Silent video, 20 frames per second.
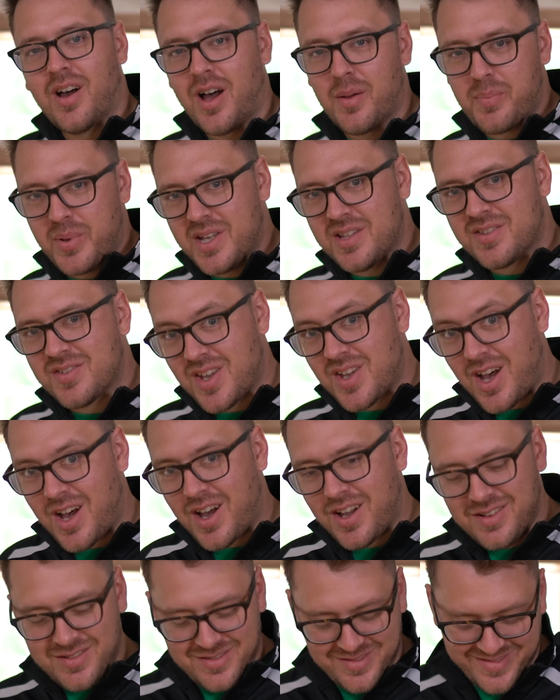a
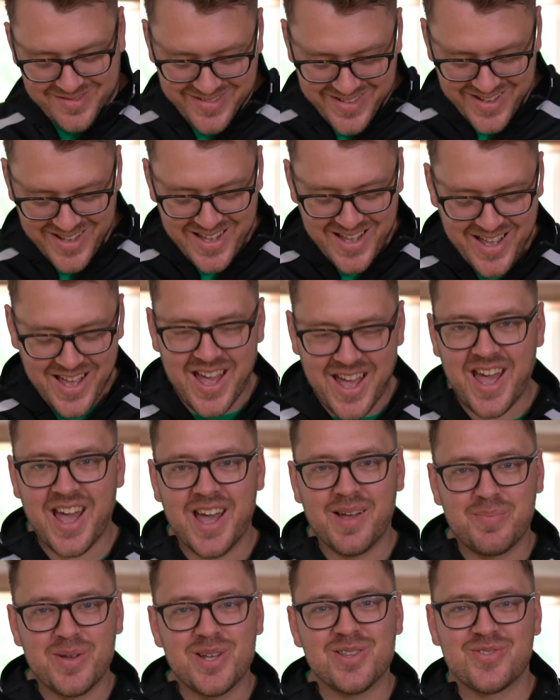pizza,
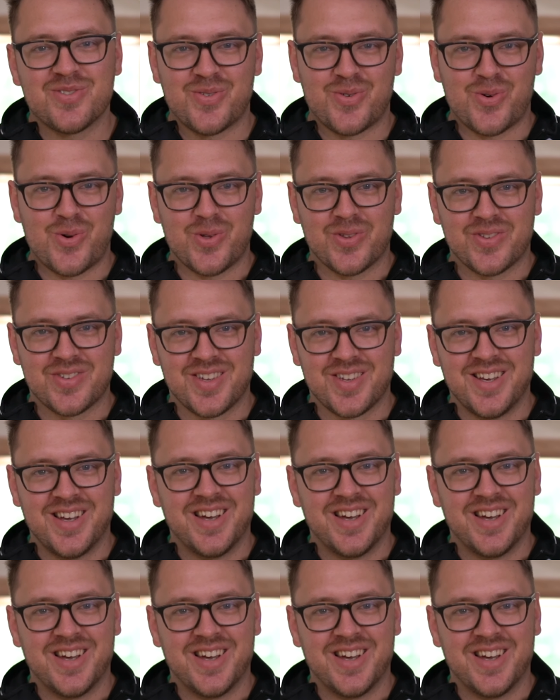and pizza rolls.